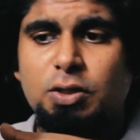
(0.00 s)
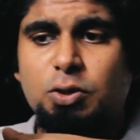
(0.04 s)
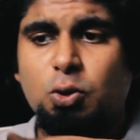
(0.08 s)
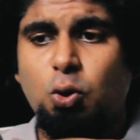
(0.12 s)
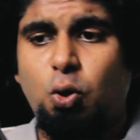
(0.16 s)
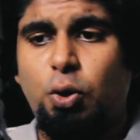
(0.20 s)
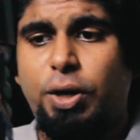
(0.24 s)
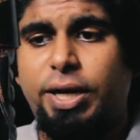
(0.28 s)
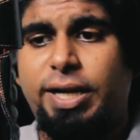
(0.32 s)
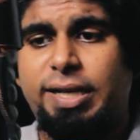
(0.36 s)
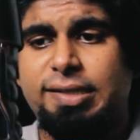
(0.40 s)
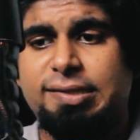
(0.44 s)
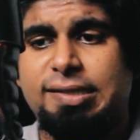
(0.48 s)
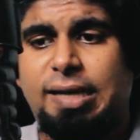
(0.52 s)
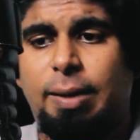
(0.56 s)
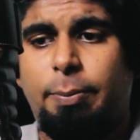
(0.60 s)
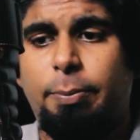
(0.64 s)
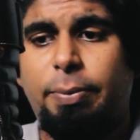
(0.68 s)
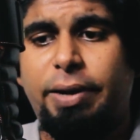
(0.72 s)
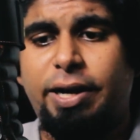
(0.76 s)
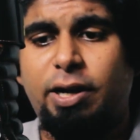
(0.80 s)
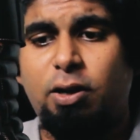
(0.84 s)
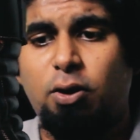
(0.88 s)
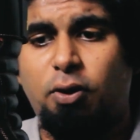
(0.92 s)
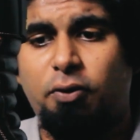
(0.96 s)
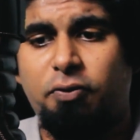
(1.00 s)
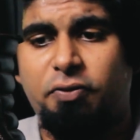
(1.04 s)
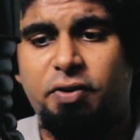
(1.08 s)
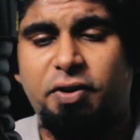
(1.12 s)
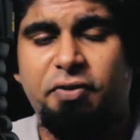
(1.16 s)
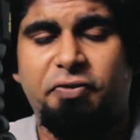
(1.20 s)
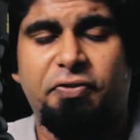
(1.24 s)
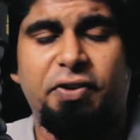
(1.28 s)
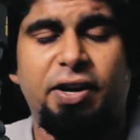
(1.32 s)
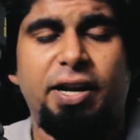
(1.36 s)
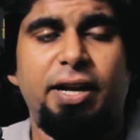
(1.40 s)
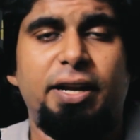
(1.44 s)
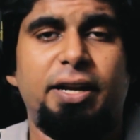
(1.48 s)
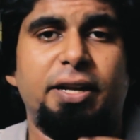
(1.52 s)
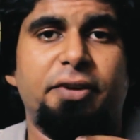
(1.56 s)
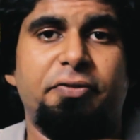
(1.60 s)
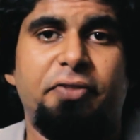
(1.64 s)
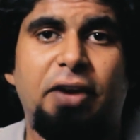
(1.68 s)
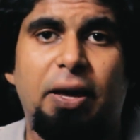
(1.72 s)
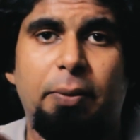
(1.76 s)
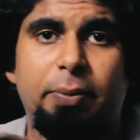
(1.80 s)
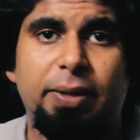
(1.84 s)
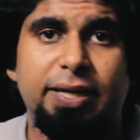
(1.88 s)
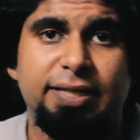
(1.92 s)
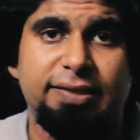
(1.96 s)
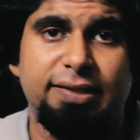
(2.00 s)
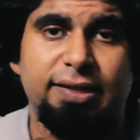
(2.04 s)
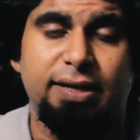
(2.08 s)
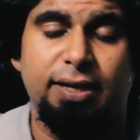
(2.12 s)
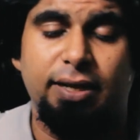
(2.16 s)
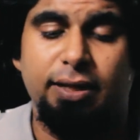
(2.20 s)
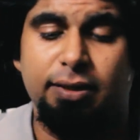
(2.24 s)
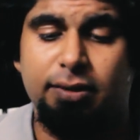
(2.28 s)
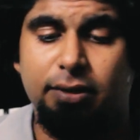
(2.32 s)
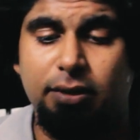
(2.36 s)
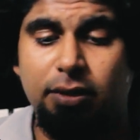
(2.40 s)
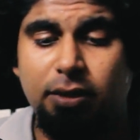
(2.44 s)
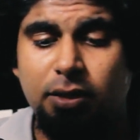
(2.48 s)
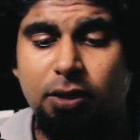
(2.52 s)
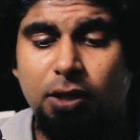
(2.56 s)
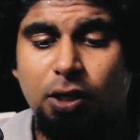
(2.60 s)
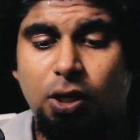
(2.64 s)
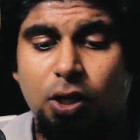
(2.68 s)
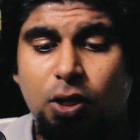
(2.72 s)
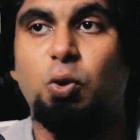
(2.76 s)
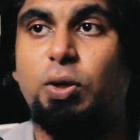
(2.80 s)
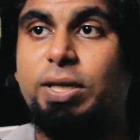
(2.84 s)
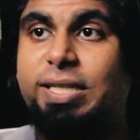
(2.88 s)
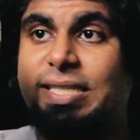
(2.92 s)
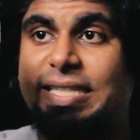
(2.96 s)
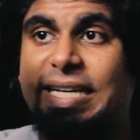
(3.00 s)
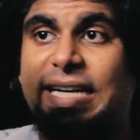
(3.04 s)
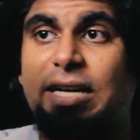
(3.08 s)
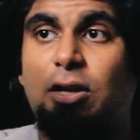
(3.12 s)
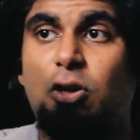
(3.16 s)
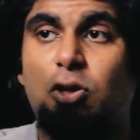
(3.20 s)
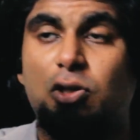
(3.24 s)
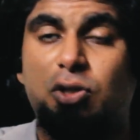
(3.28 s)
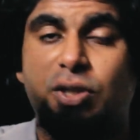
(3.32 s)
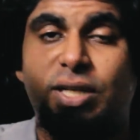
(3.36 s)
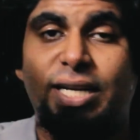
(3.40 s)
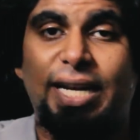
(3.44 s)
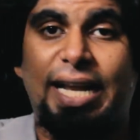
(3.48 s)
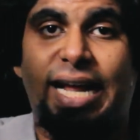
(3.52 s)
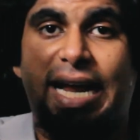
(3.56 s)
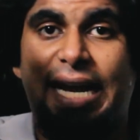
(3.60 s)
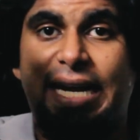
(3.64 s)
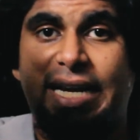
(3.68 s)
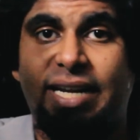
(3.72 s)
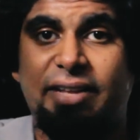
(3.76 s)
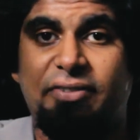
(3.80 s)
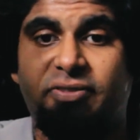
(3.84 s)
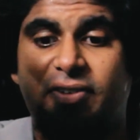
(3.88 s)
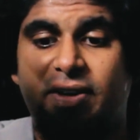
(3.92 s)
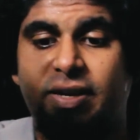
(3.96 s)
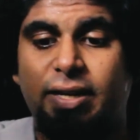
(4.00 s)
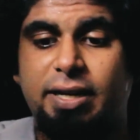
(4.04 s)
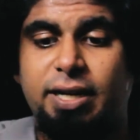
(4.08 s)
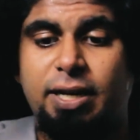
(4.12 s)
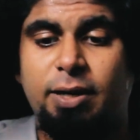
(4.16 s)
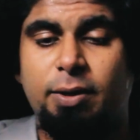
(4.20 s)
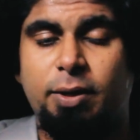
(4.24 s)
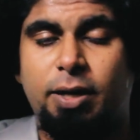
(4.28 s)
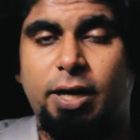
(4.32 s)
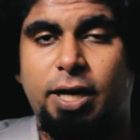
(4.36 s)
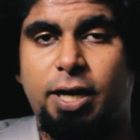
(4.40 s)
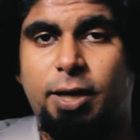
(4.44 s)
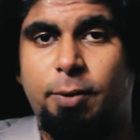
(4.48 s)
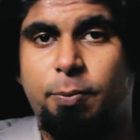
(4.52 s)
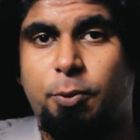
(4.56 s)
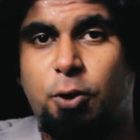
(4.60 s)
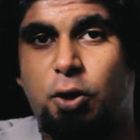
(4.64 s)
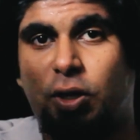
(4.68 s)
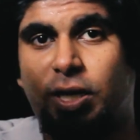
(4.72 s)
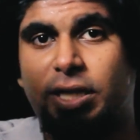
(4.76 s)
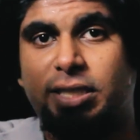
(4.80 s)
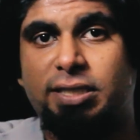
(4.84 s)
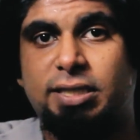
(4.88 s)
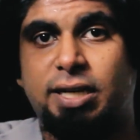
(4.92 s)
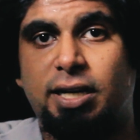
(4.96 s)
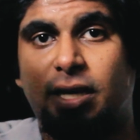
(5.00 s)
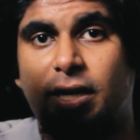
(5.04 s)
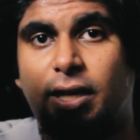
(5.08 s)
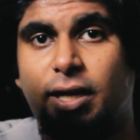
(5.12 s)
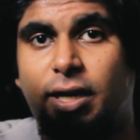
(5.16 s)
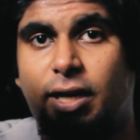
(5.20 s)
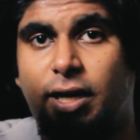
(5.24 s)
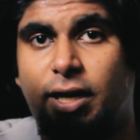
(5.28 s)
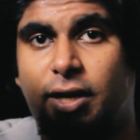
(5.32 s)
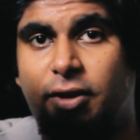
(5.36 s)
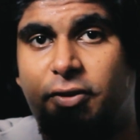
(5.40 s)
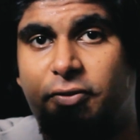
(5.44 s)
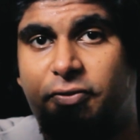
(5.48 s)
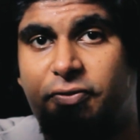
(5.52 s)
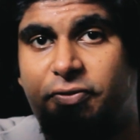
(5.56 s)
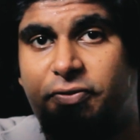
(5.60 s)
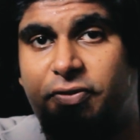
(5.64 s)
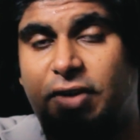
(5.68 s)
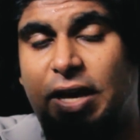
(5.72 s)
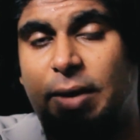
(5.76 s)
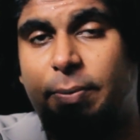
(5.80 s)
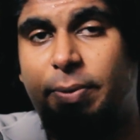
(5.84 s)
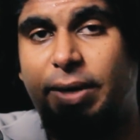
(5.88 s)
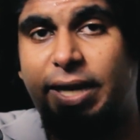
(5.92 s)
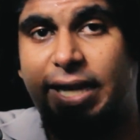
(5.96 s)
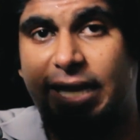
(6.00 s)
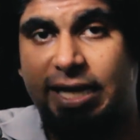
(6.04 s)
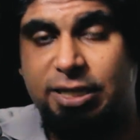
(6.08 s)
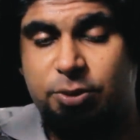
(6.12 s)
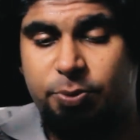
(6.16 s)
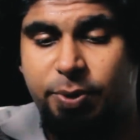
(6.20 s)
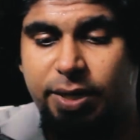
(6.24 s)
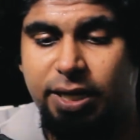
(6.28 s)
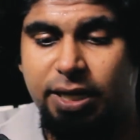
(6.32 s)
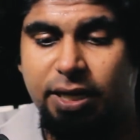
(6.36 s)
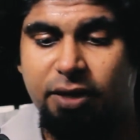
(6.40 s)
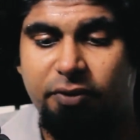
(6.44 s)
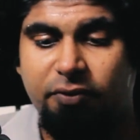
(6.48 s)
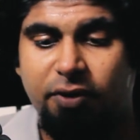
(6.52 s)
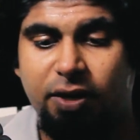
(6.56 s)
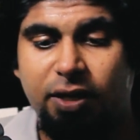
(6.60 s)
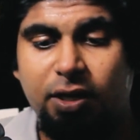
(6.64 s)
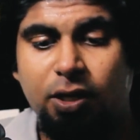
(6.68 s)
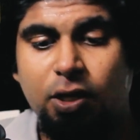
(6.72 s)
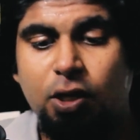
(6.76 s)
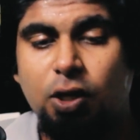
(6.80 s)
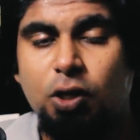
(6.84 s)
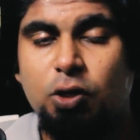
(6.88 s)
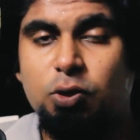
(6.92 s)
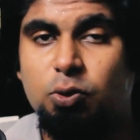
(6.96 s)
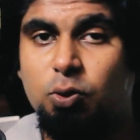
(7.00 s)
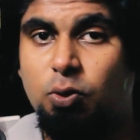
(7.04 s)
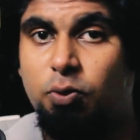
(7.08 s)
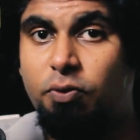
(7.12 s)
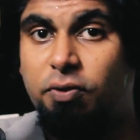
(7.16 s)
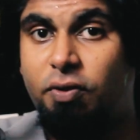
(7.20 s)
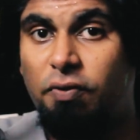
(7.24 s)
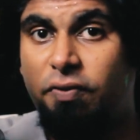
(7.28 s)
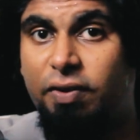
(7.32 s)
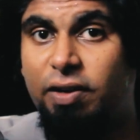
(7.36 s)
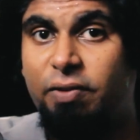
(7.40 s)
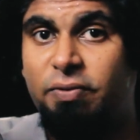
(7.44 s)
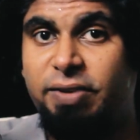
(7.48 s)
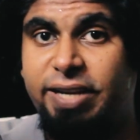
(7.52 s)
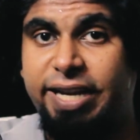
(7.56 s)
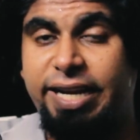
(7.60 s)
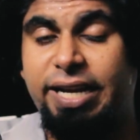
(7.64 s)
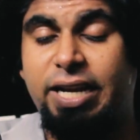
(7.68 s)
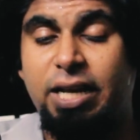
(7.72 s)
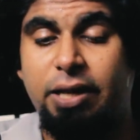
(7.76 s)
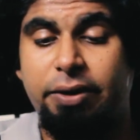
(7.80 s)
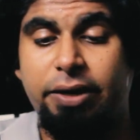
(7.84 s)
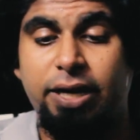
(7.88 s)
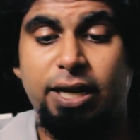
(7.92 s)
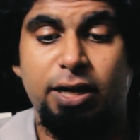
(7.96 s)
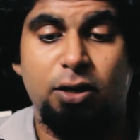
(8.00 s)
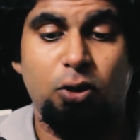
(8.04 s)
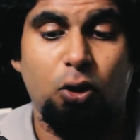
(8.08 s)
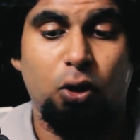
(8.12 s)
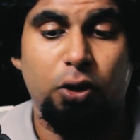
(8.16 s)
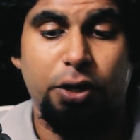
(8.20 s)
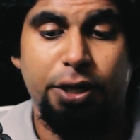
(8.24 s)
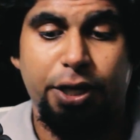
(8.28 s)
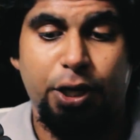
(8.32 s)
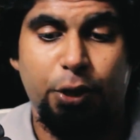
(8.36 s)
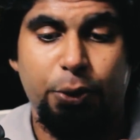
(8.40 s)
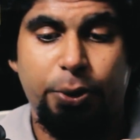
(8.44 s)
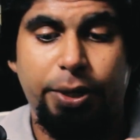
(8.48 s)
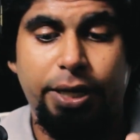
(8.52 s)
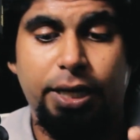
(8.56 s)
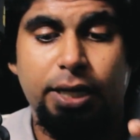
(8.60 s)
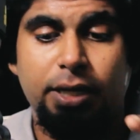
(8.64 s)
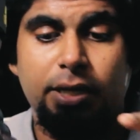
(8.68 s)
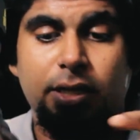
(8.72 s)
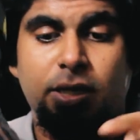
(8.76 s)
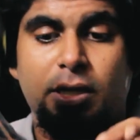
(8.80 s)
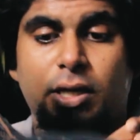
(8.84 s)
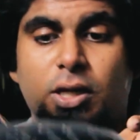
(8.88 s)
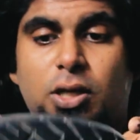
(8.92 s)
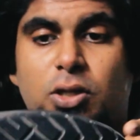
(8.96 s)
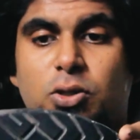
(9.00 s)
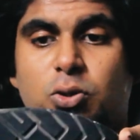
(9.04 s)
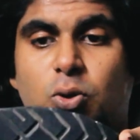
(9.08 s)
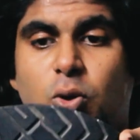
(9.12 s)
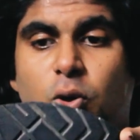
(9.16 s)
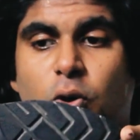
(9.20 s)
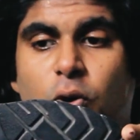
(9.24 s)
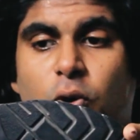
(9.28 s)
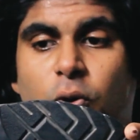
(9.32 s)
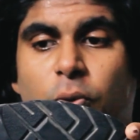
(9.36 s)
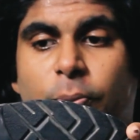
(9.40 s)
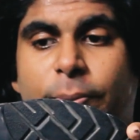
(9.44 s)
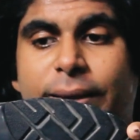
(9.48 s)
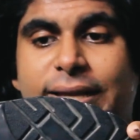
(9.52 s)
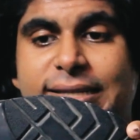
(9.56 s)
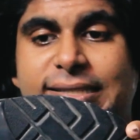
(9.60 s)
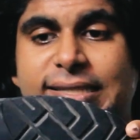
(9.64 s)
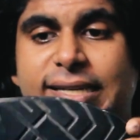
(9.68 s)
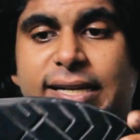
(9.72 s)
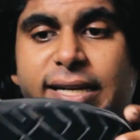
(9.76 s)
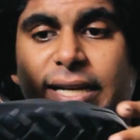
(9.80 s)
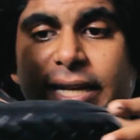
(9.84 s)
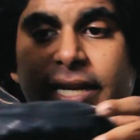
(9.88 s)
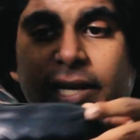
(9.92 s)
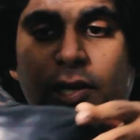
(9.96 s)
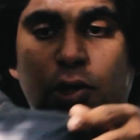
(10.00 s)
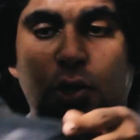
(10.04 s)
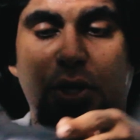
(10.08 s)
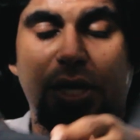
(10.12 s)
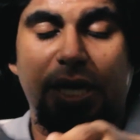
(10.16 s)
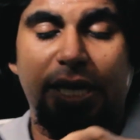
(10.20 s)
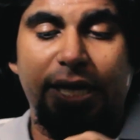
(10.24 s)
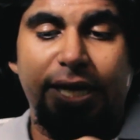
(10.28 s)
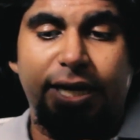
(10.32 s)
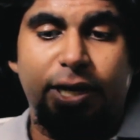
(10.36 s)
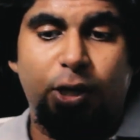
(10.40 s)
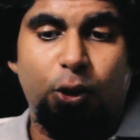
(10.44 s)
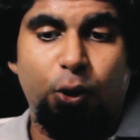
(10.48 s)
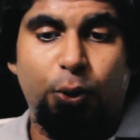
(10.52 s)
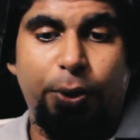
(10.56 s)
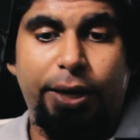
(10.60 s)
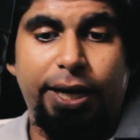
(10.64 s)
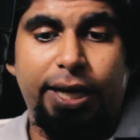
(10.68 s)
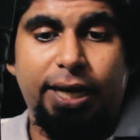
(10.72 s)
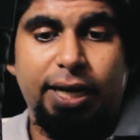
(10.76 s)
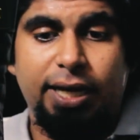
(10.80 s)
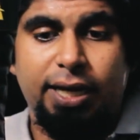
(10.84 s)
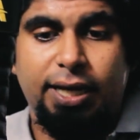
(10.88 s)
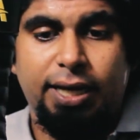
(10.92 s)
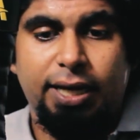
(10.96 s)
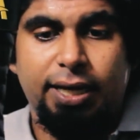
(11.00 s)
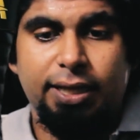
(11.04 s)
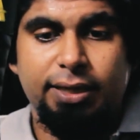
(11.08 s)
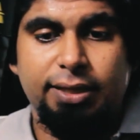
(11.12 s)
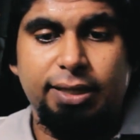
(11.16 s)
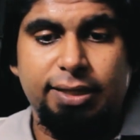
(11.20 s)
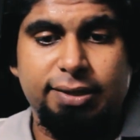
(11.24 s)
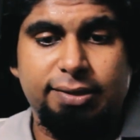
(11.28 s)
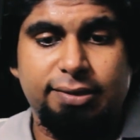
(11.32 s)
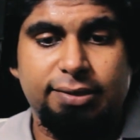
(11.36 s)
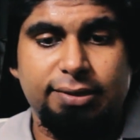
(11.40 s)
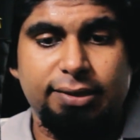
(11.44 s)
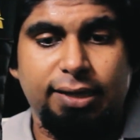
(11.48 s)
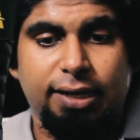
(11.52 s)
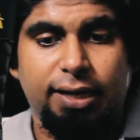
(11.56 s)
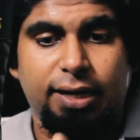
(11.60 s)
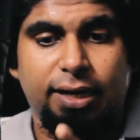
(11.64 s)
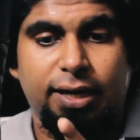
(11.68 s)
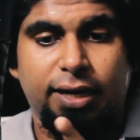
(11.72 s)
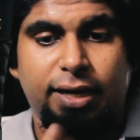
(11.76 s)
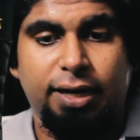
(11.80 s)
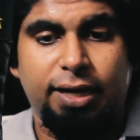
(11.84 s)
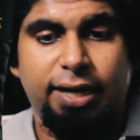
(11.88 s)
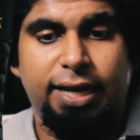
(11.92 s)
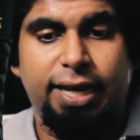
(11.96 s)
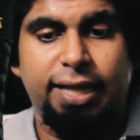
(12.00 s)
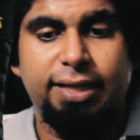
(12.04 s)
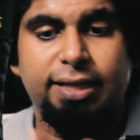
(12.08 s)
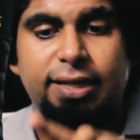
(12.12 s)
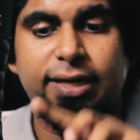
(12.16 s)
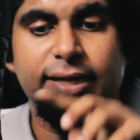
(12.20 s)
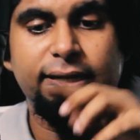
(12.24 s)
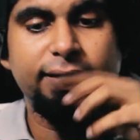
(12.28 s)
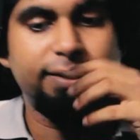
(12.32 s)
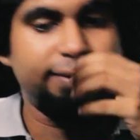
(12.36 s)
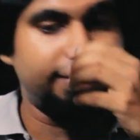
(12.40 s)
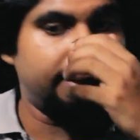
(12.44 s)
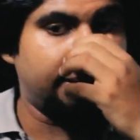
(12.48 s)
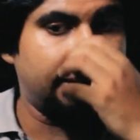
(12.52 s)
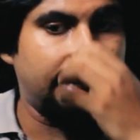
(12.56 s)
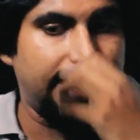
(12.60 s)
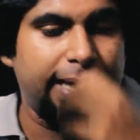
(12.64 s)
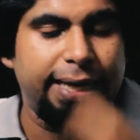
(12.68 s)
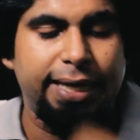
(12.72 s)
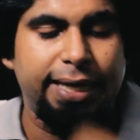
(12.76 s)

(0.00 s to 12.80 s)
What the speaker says: So it is combined of different fabrics and leather. So inside also an antifungal protection fabric has been given, so we will detailedly talk into it. So basically, looking into it, this leather is an